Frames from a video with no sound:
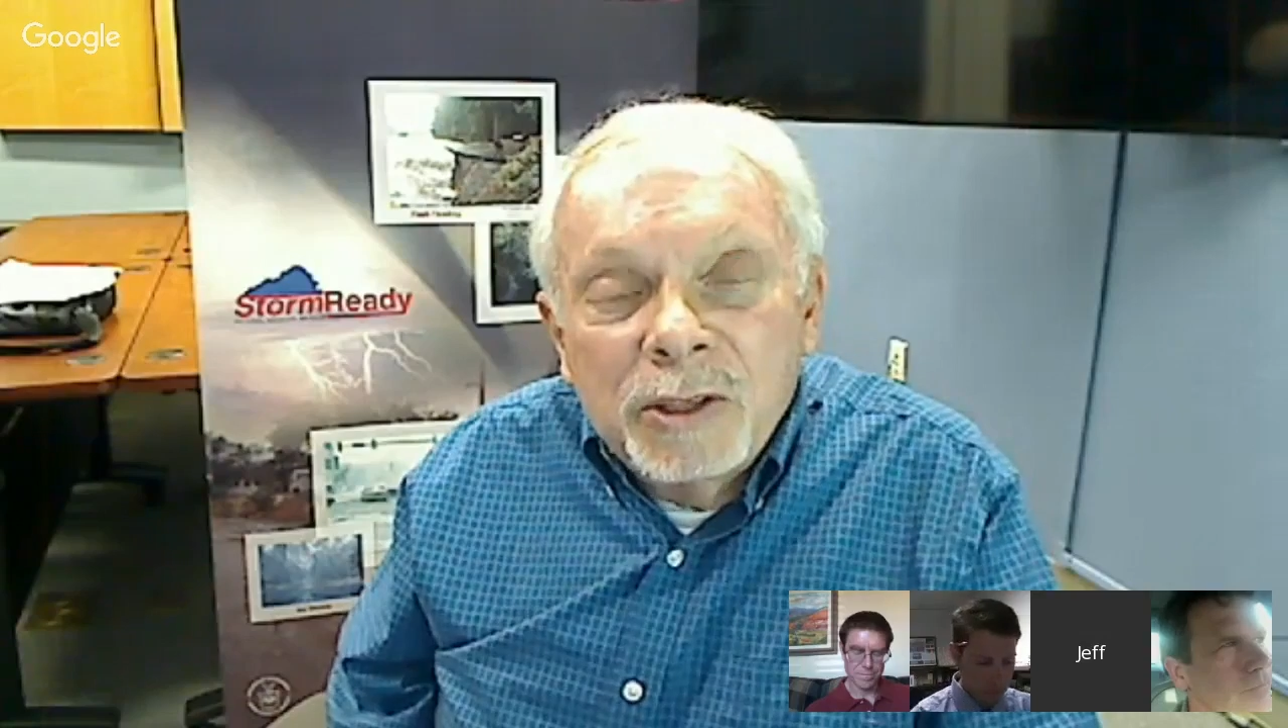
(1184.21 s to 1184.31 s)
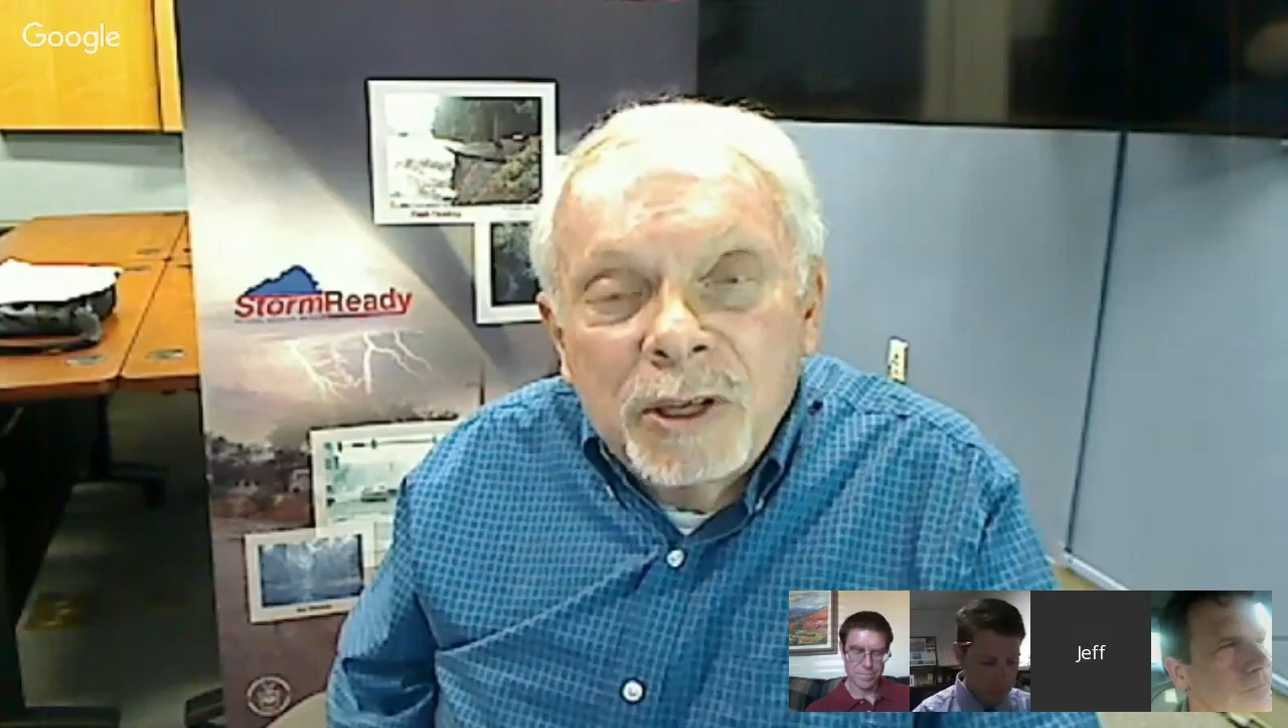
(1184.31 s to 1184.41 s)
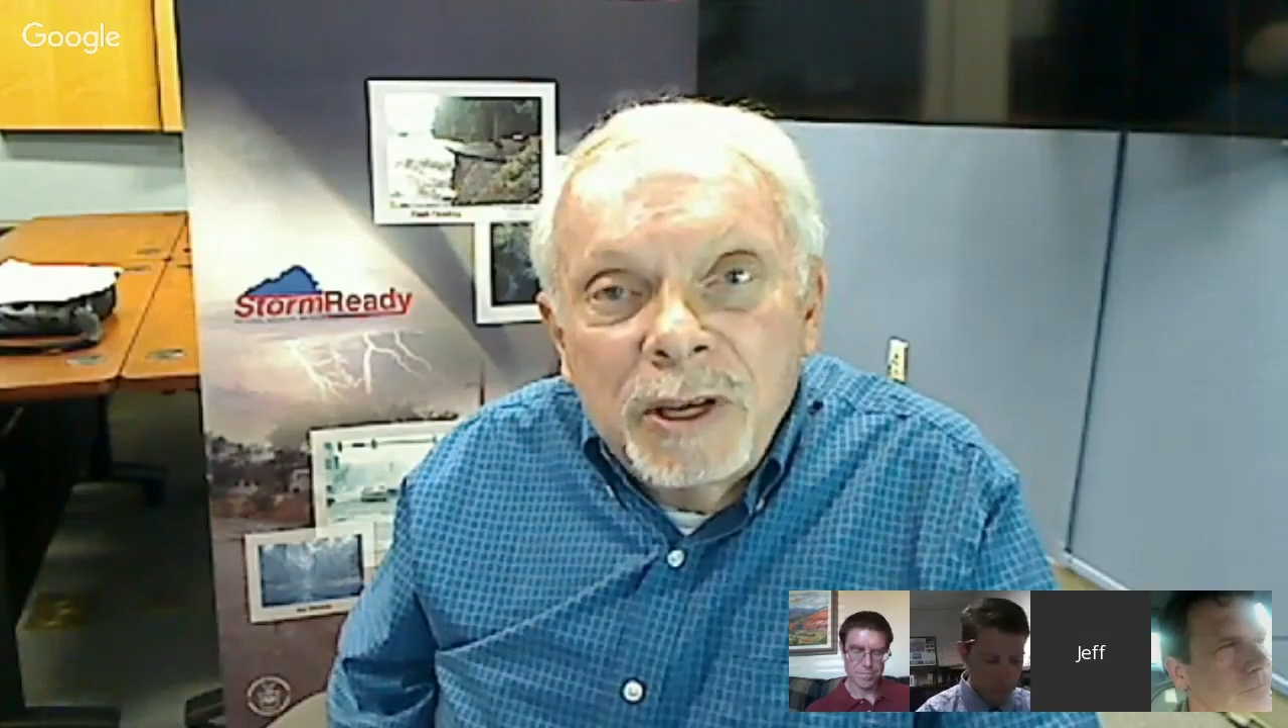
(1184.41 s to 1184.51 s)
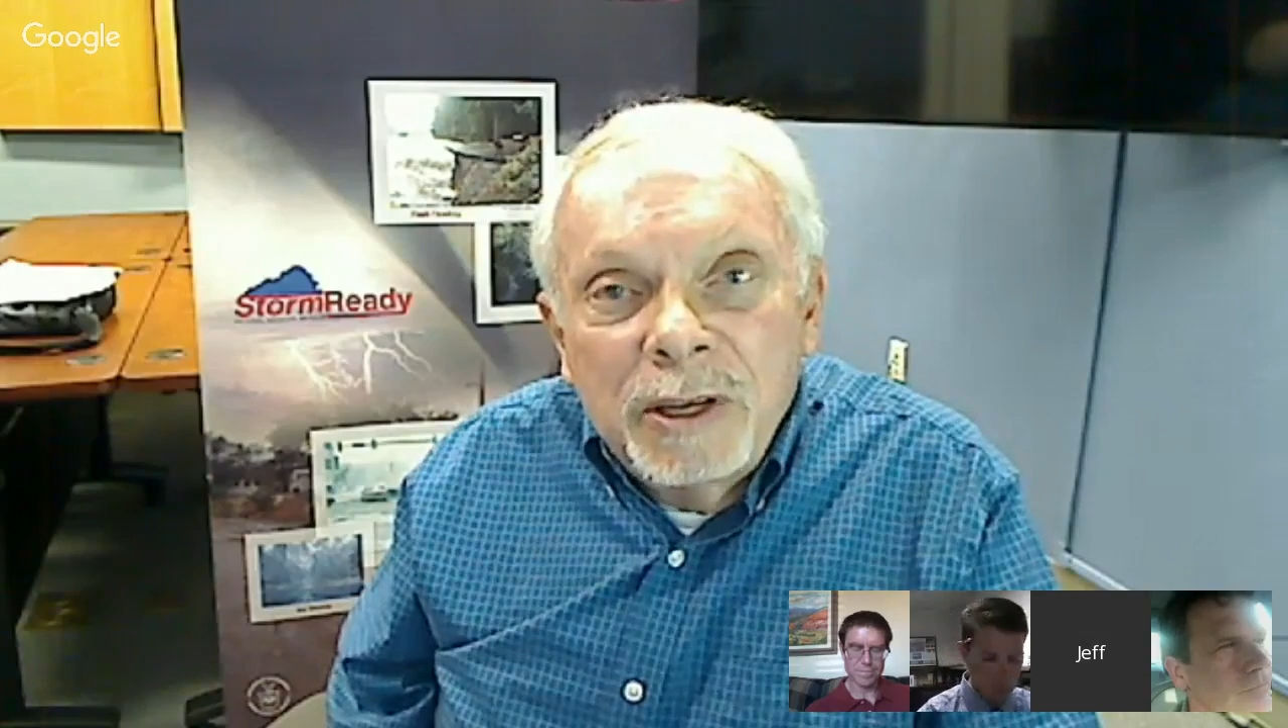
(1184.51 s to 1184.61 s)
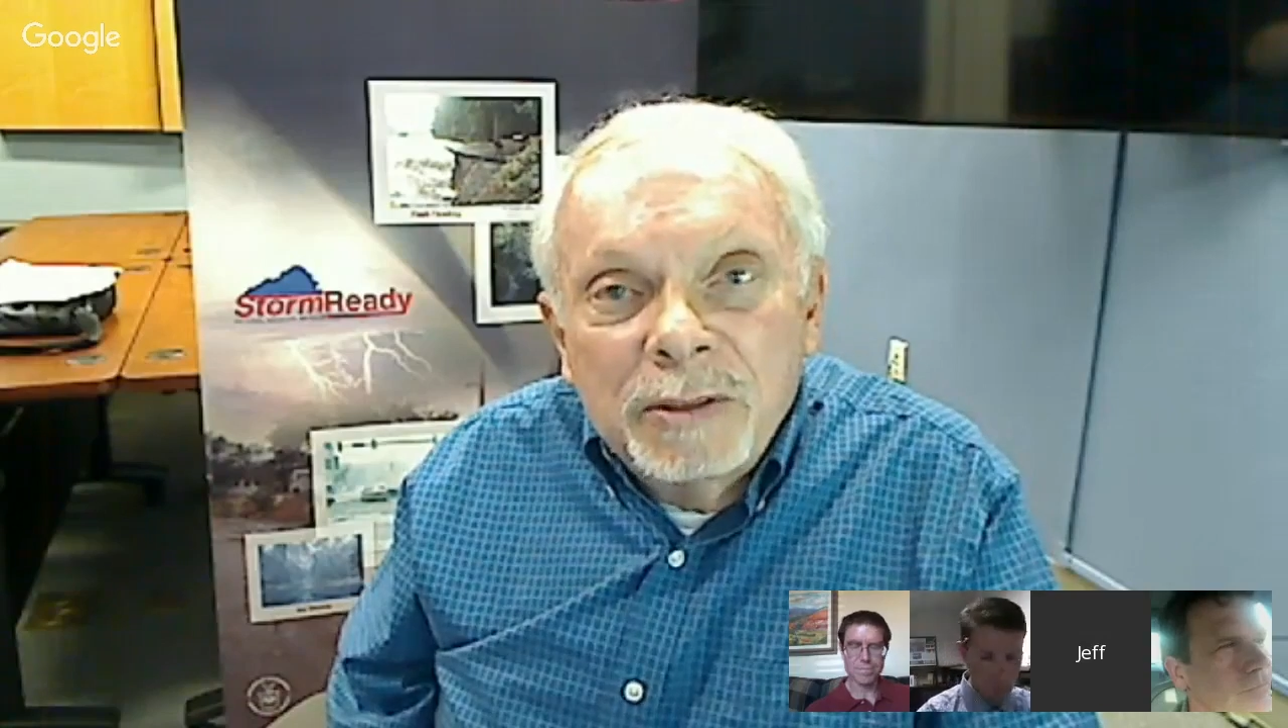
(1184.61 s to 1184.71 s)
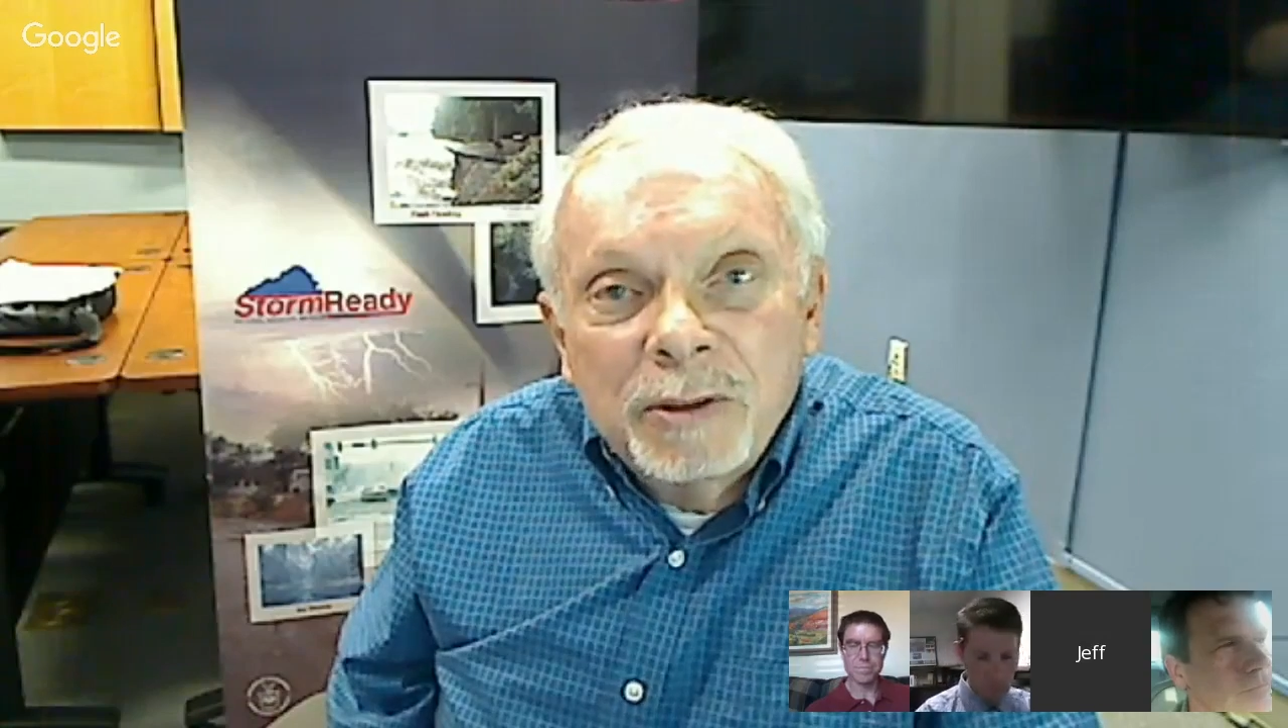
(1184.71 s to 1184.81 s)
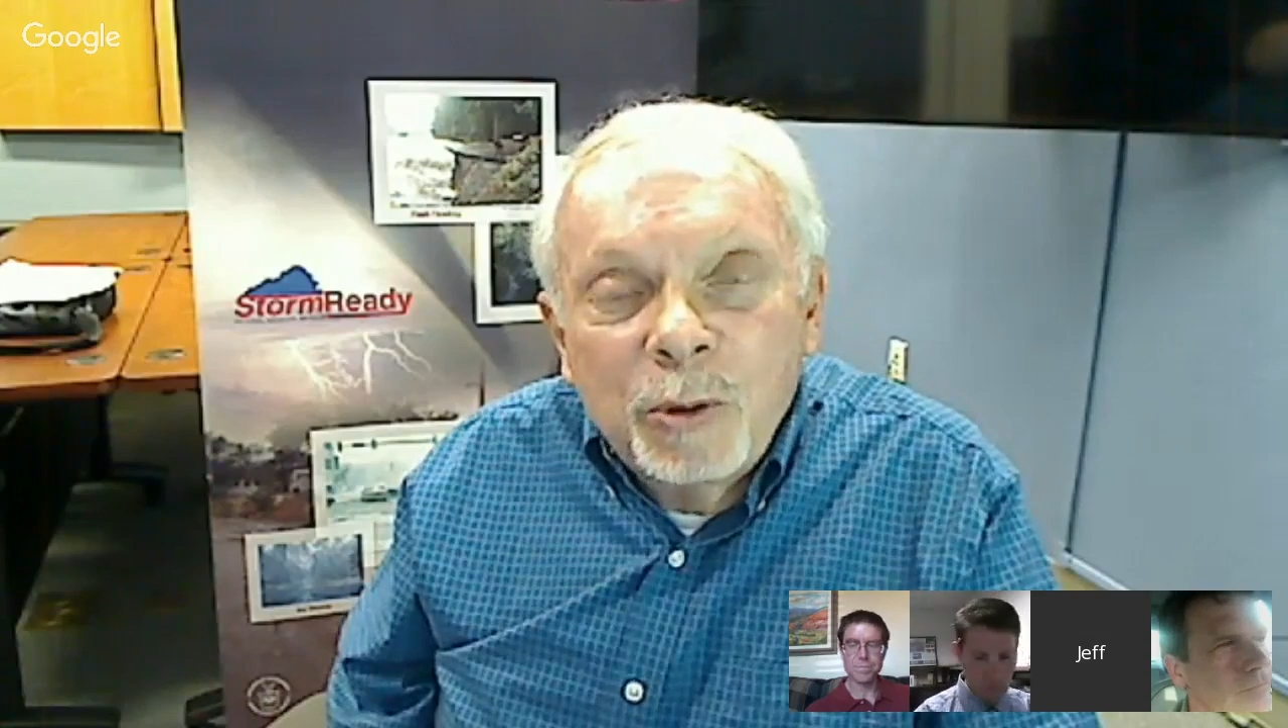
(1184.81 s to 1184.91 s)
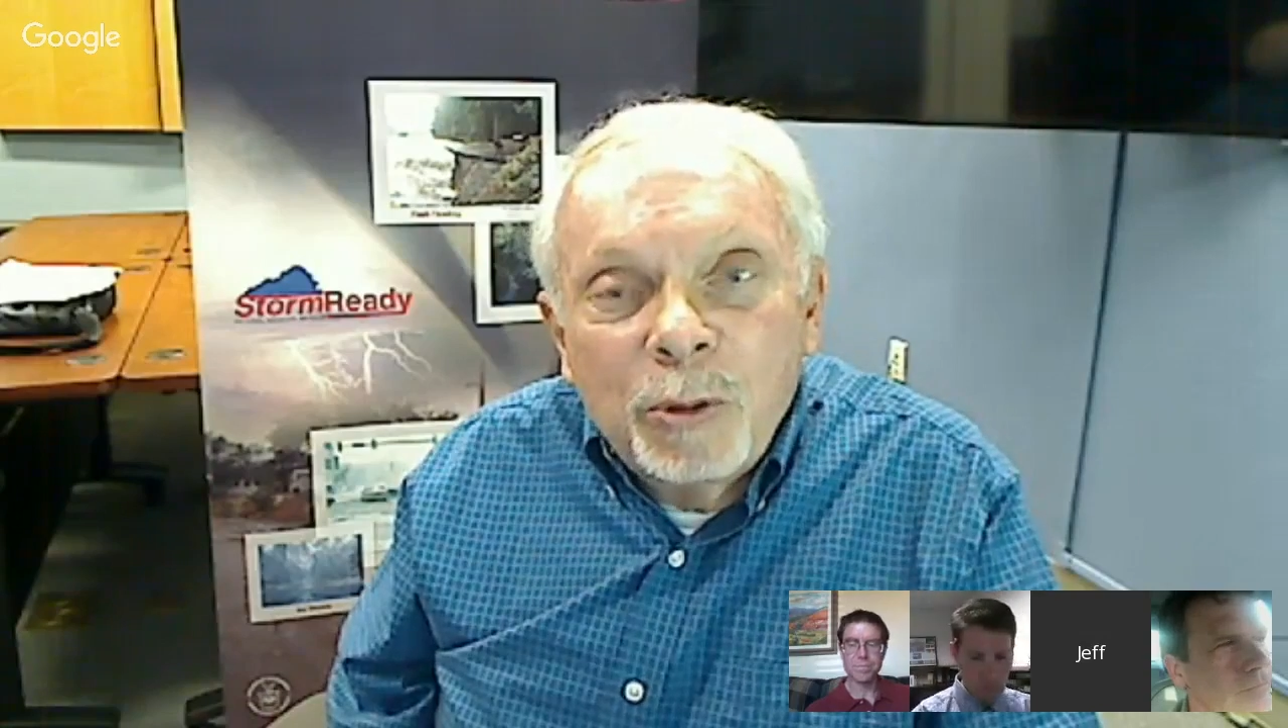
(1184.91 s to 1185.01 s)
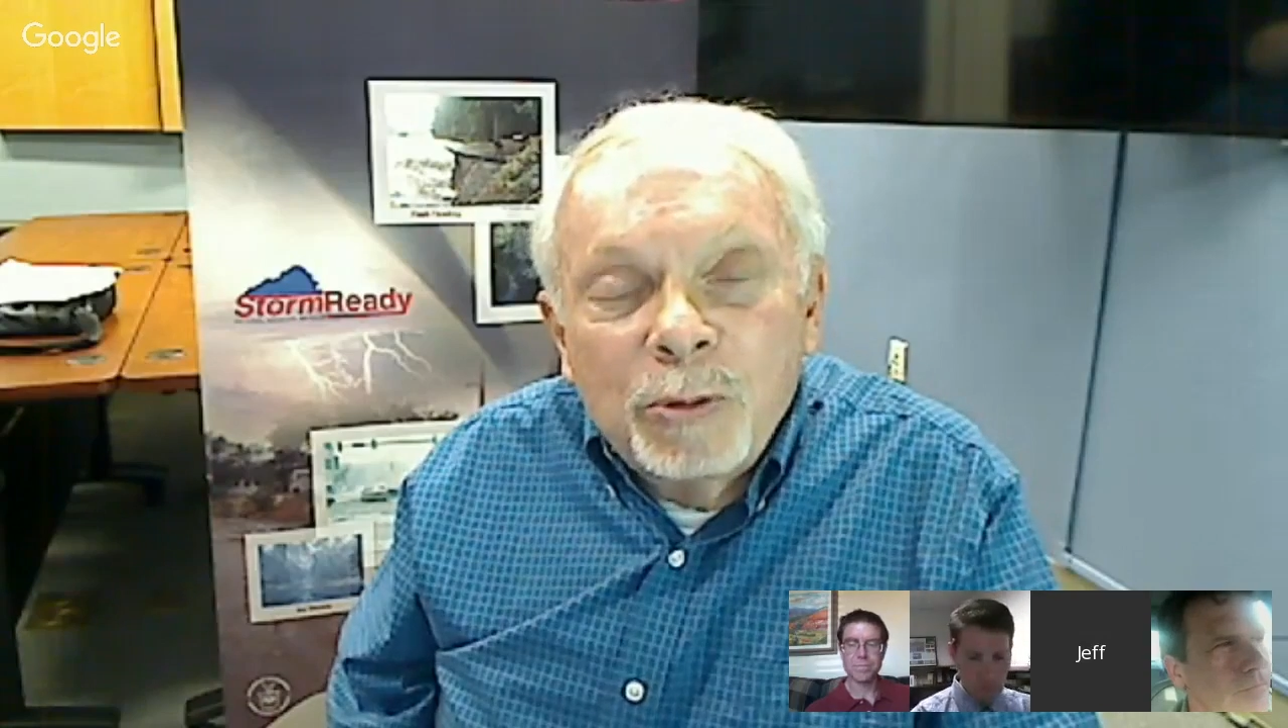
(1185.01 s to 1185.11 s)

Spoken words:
they go